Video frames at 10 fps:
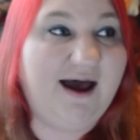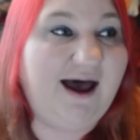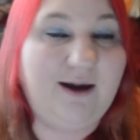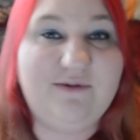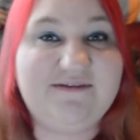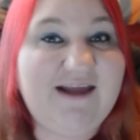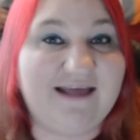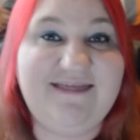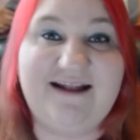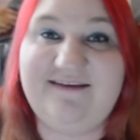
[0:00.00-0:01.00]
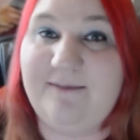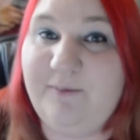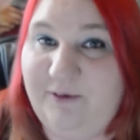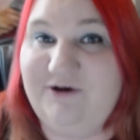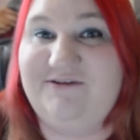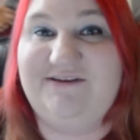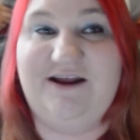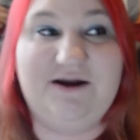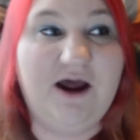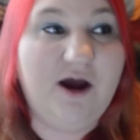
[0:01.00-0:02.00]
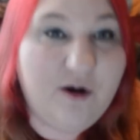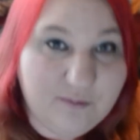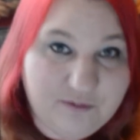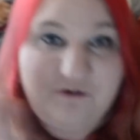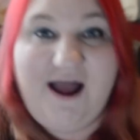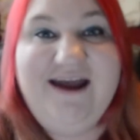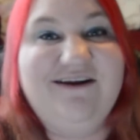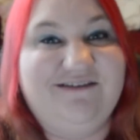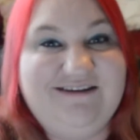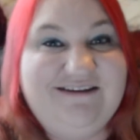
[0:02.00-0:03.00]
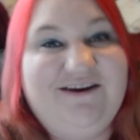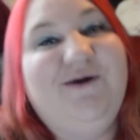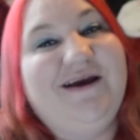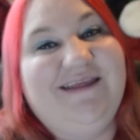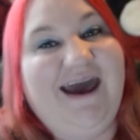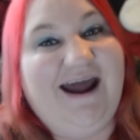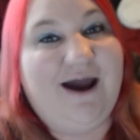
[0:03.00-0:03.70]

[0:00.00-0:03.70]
I was not that type of person prior to doing that.